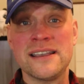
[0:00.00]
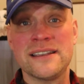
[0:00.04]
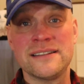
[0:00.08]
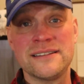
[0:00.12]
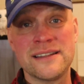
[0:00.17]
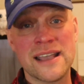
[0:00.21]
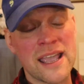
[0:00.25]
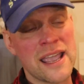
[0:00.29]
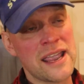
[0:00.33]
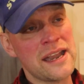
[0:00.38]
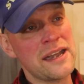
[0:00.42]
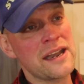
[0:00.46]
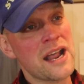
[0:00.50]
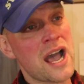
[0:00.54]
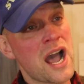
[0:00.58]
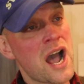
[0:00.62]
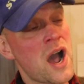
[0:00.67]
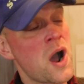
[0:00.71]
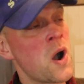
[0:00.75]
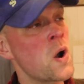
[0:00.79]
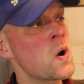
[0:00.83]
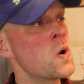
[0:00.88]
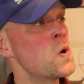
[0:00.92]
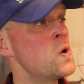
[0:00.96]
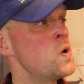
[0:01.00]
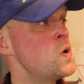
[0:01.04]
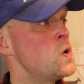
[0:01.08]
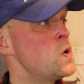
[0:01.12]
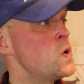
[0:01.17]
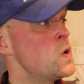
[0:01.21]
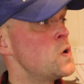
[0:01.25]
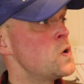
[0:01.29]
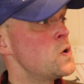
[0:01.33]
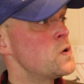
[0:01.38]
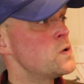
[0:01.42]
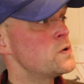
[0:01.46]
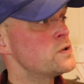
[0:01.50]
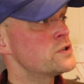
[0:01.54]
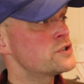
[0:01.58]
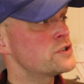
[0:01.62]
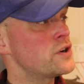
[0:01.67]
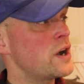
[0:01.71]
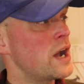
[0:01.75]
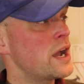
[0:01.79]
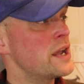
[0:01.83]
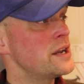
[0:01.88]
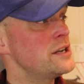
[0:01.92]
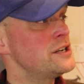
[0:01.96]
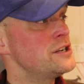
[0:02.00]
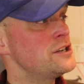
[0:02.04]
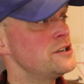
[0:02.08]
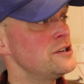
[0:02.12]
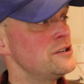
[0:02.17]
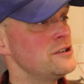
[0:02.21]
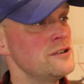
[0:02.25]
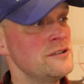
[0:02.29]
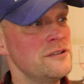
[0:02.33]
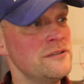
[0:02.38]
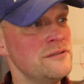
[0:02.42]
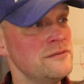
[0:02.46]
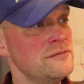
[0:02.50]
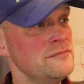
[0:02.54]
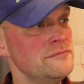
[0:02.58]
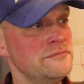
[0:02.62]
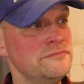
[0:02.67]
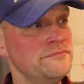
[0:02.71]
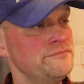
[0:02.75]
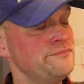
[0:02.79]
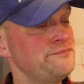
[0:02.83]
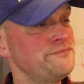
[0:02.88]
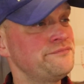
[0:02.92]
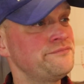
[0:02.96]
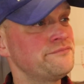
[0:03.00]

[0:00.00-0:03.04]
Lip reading: they now try to